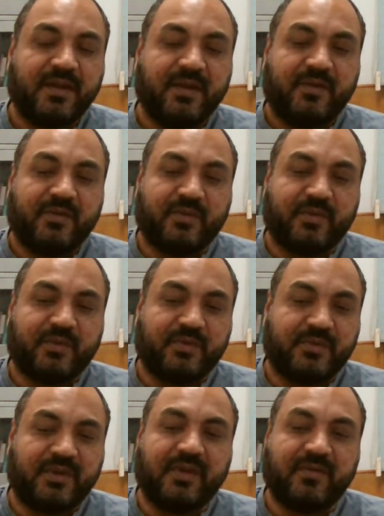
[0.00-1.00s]
So
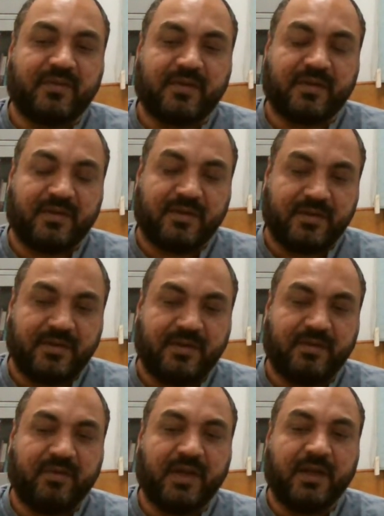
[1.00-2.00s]
these
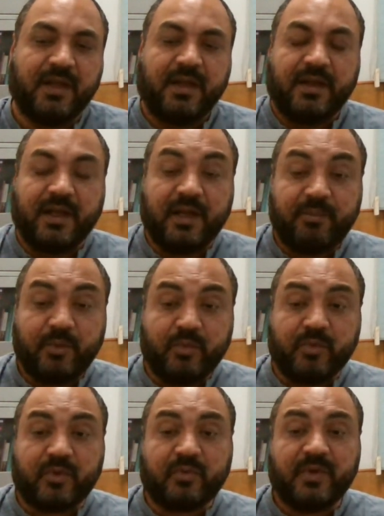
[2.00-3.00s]
will help you
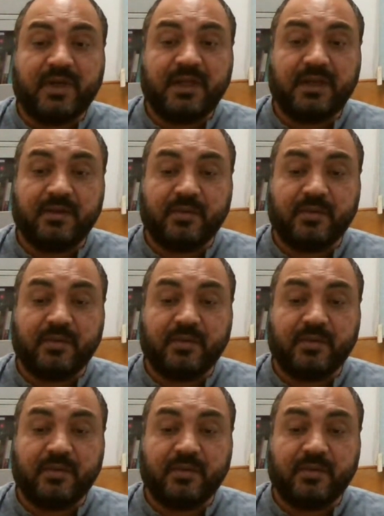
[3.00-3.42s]
not only